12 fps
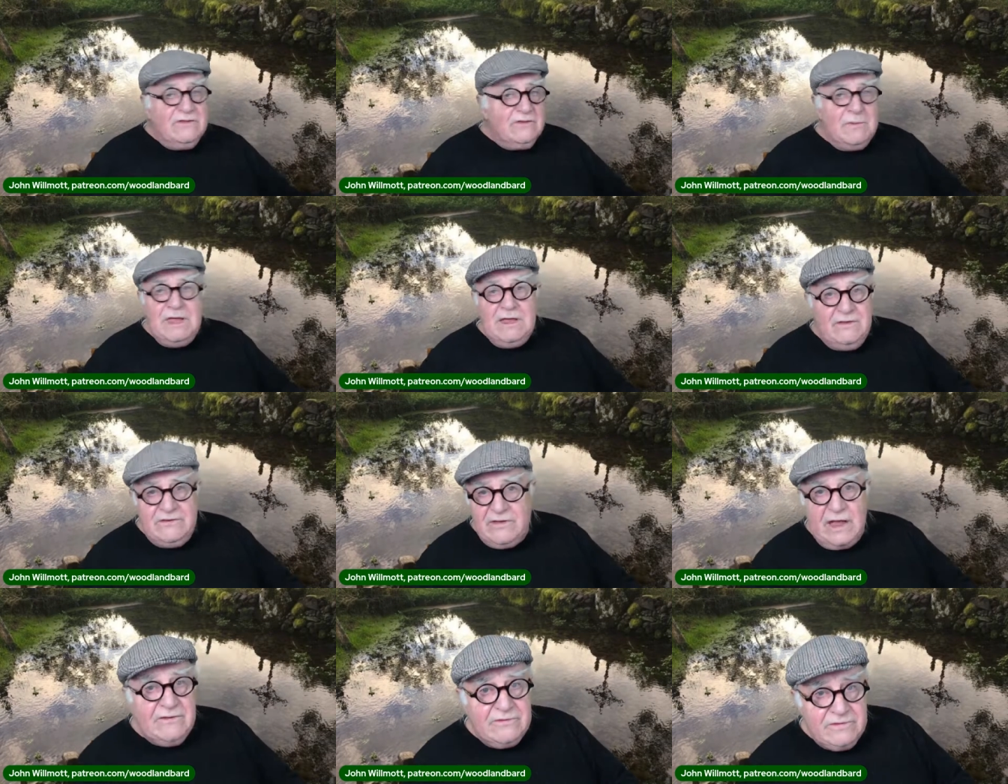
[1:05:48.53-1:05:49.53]
To me,
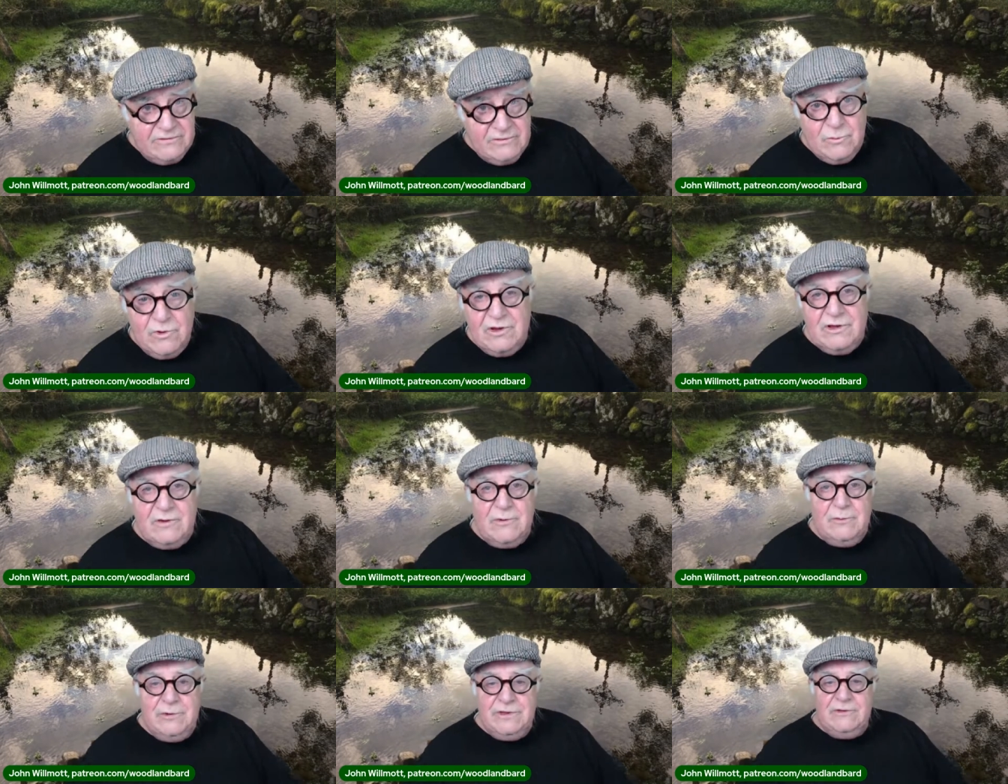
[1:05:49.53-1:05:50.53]
science doesn't work
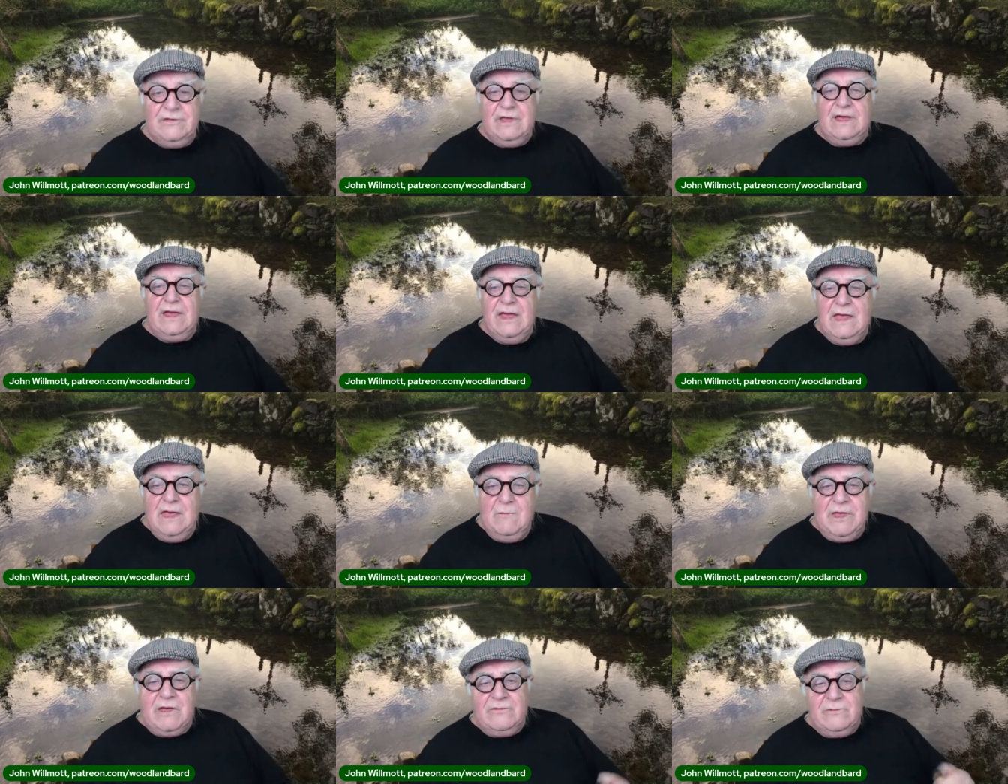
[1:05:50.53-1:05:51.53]
when we do that,
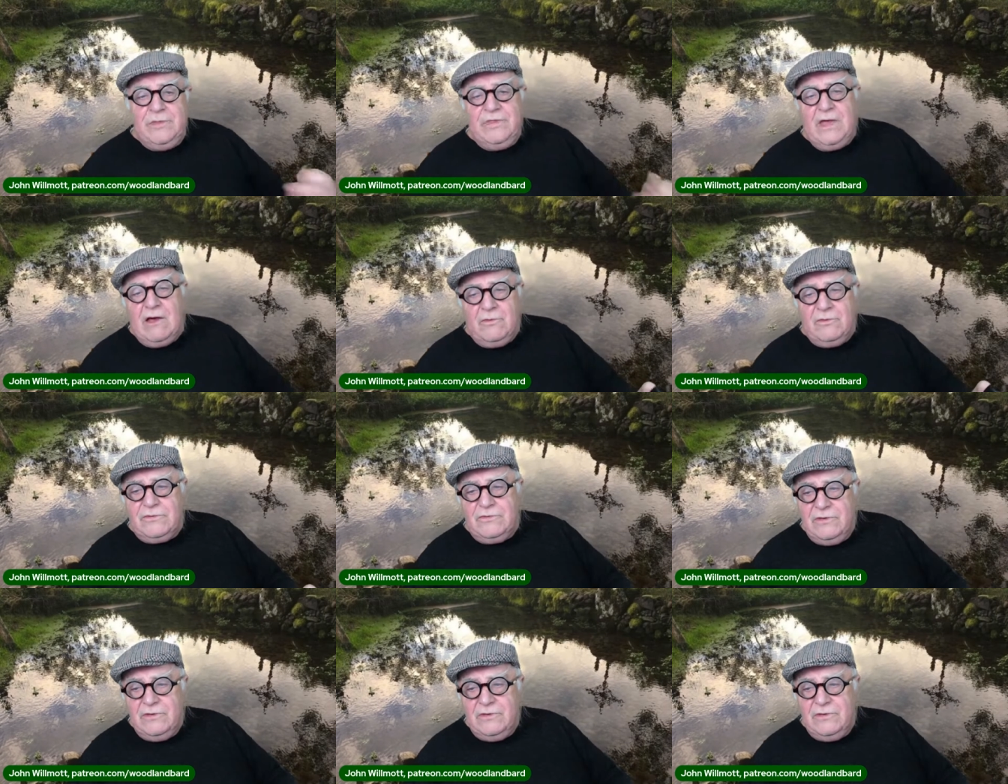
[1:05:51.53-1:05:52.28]
because without